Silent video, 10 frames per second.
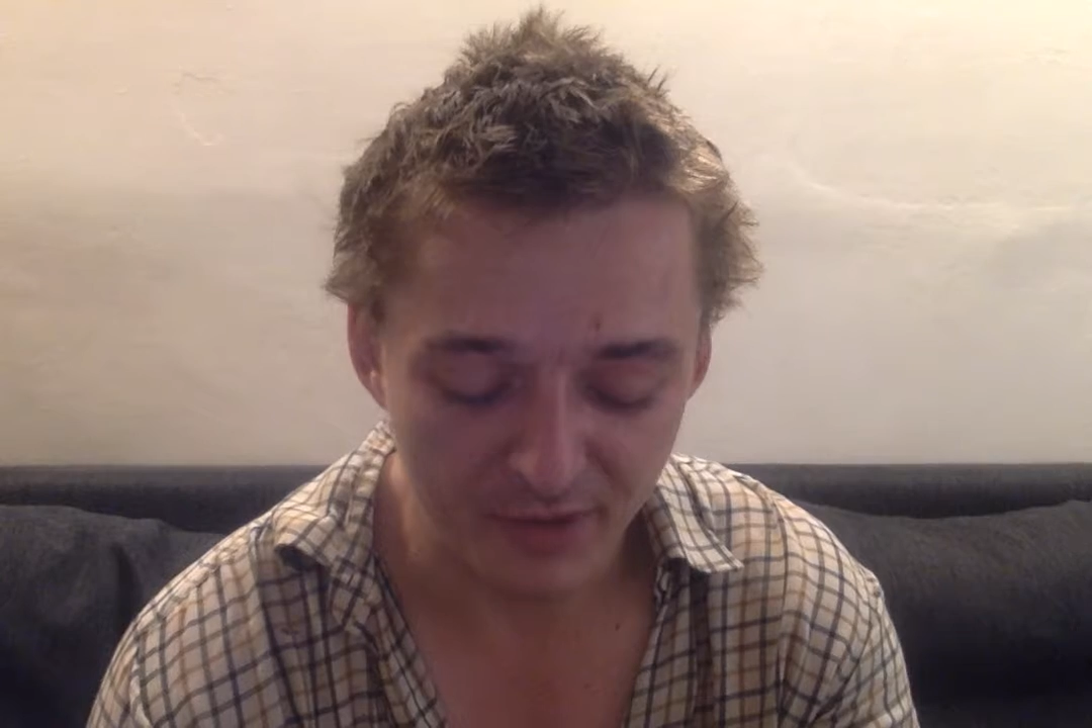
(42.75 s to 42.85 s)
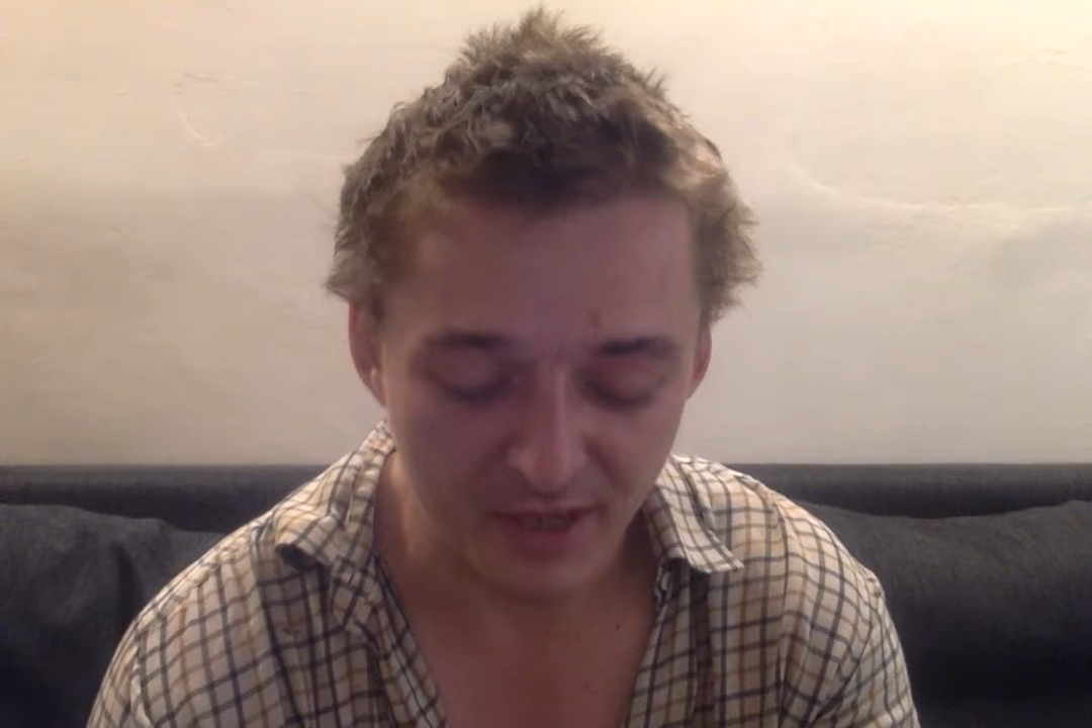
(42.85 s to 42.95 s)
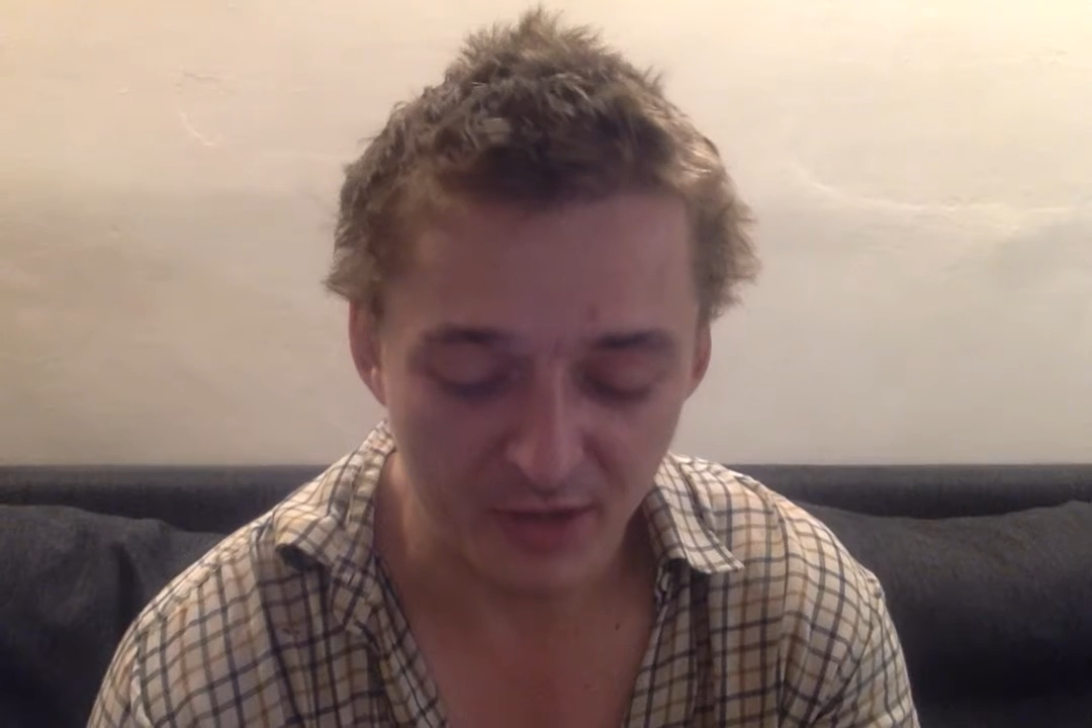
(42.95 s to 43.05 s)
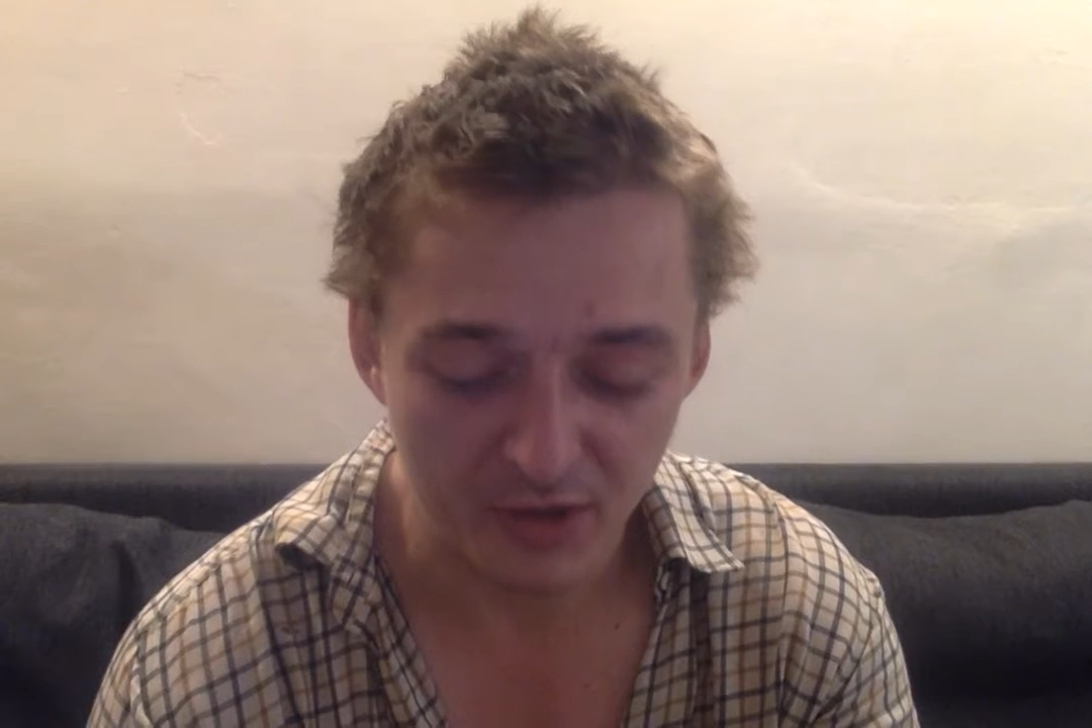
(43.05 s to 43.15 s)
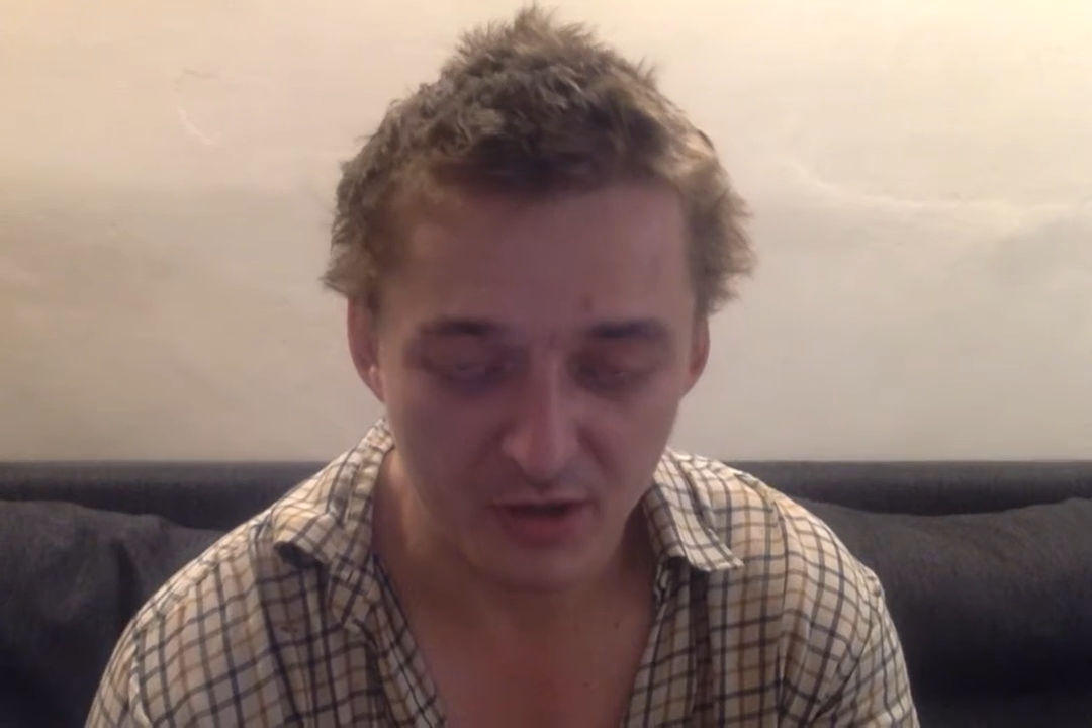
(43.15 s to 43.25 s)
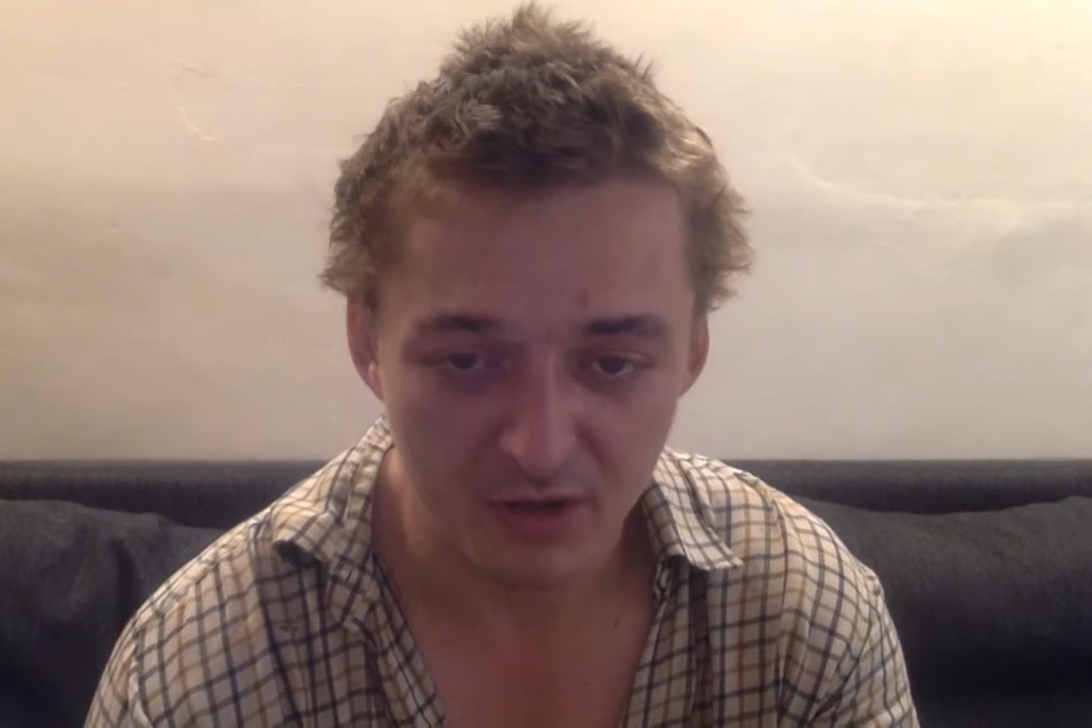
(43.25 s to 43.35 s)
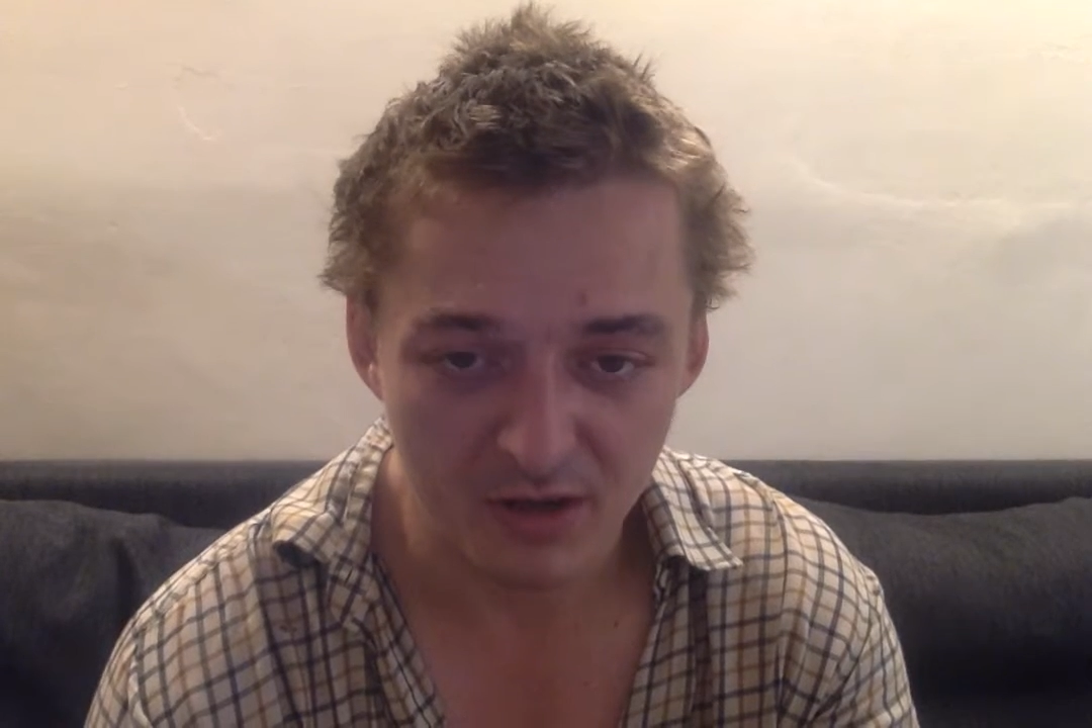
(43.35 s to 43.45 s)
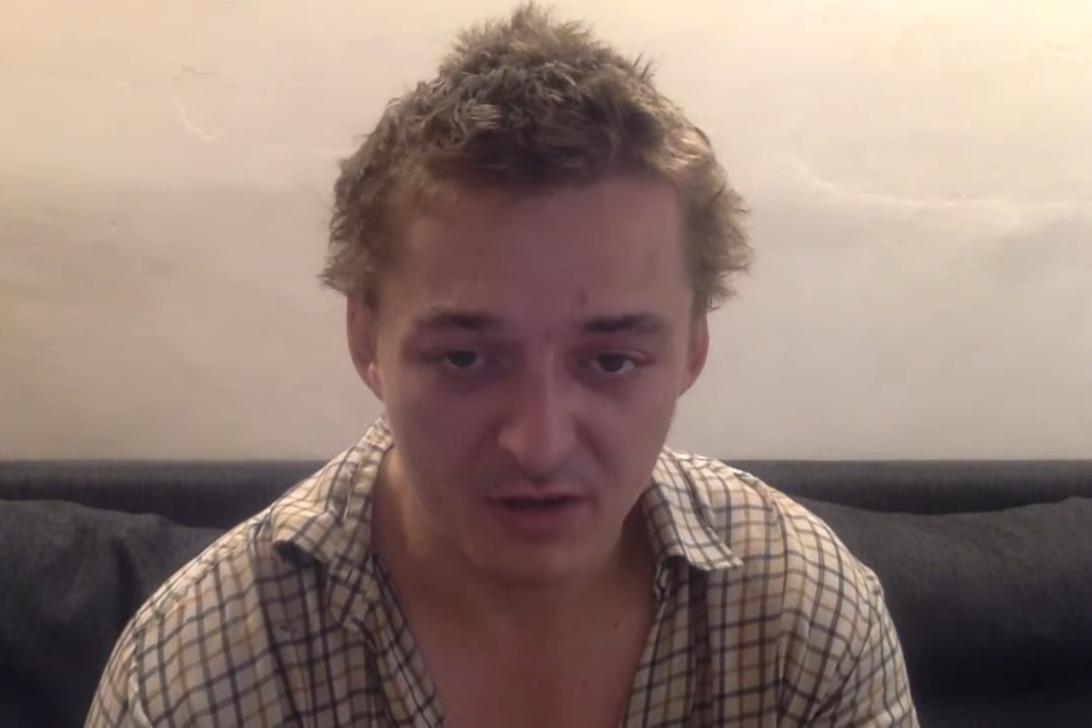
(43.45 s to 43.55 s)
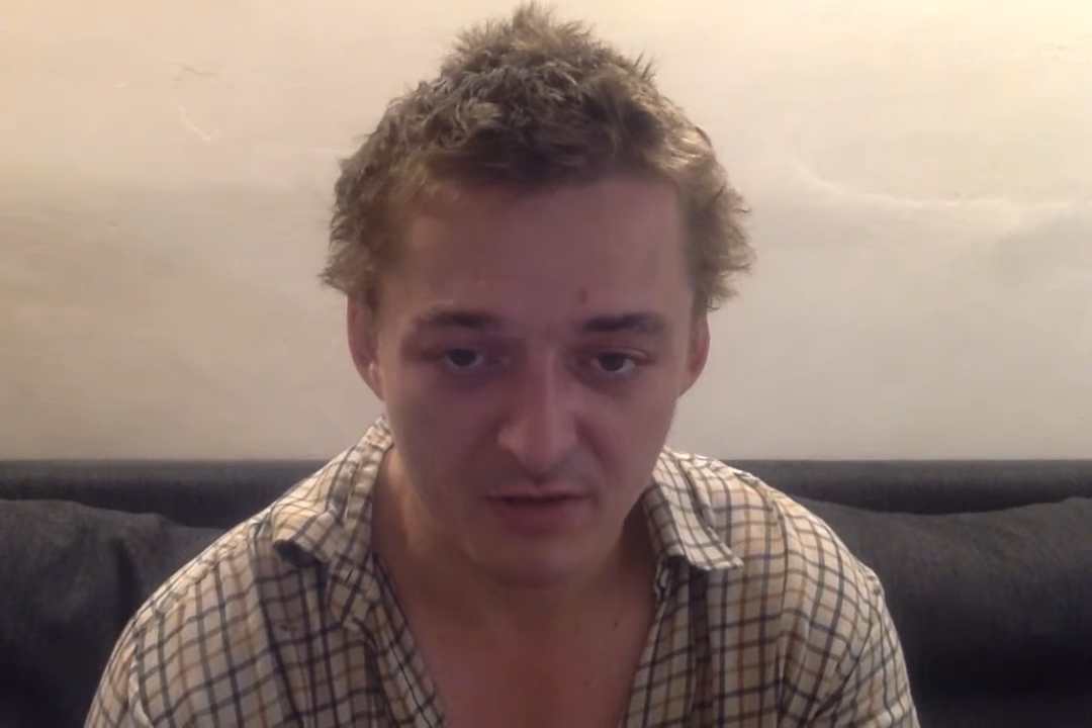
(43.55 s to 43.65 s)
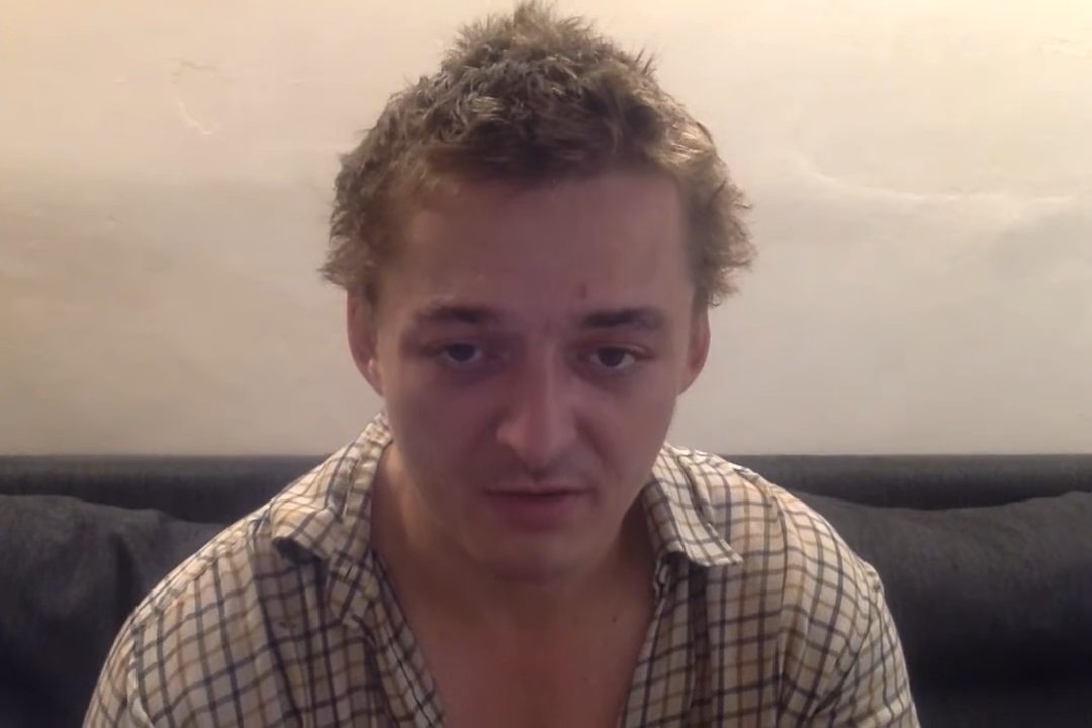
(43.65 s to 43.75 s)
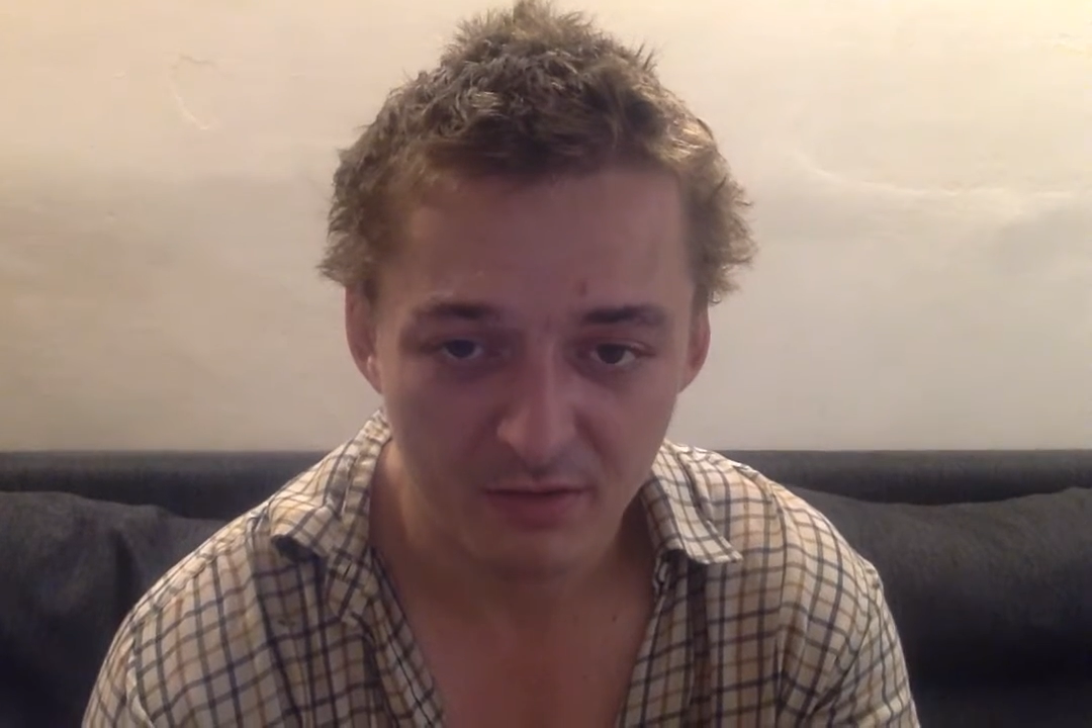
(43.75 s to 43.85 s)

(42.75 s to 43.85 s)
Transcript: to get to know you